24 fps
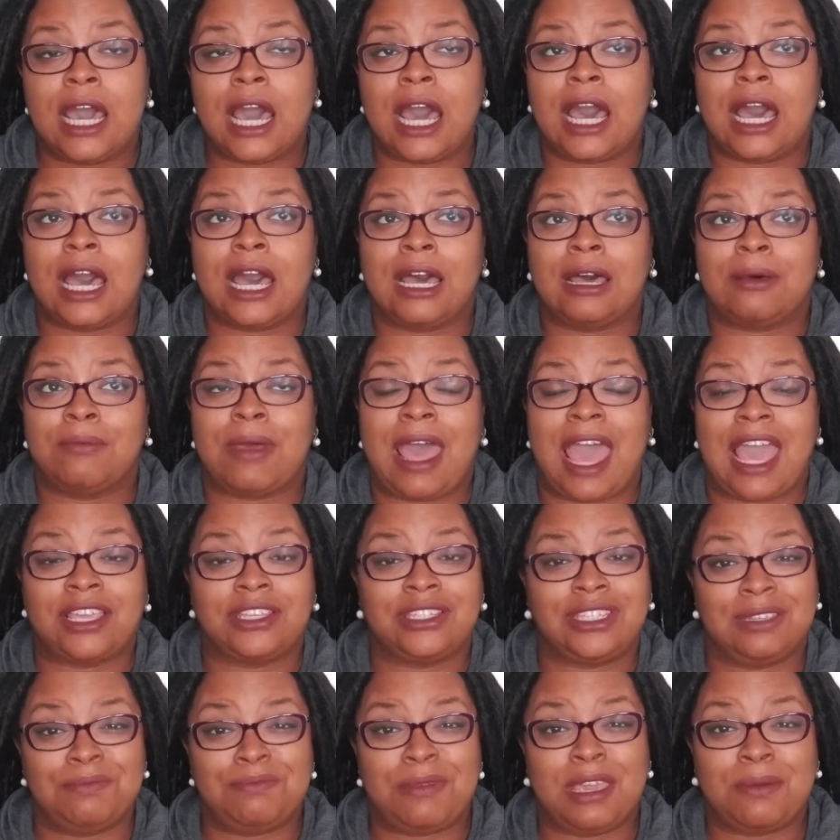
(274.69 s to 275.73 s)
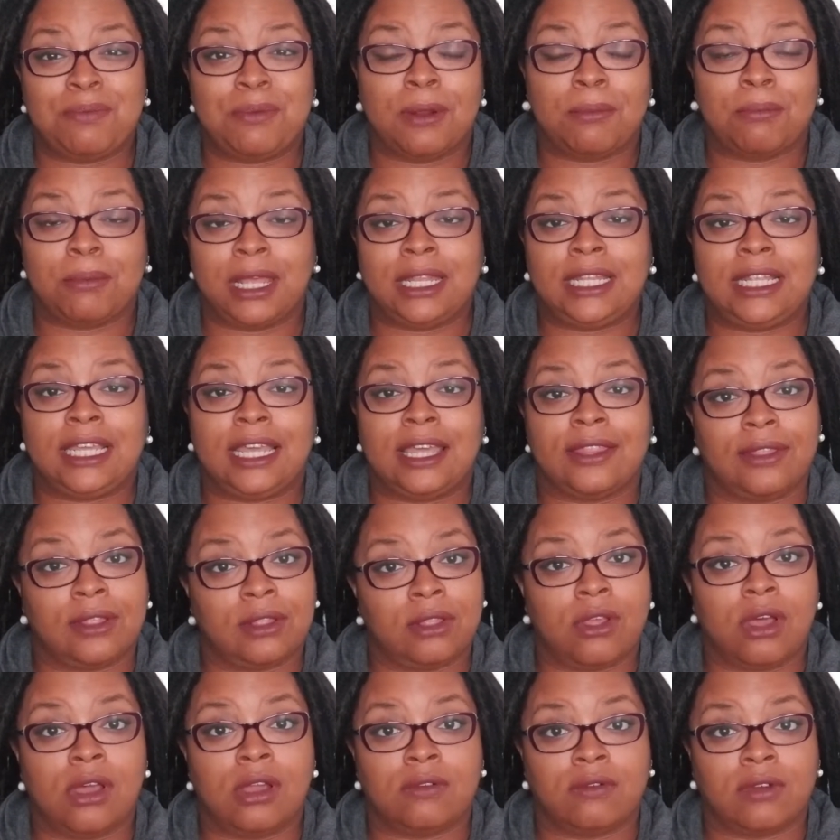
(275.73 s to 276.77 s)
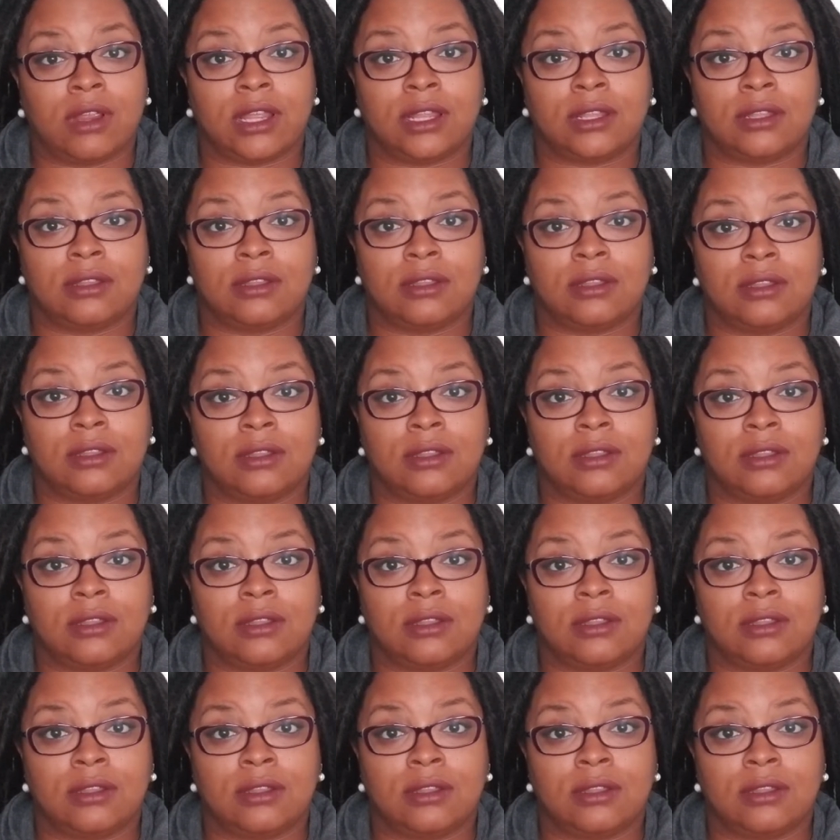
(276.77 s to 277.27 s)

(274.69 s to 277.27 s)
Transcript: actually make more money in the long run.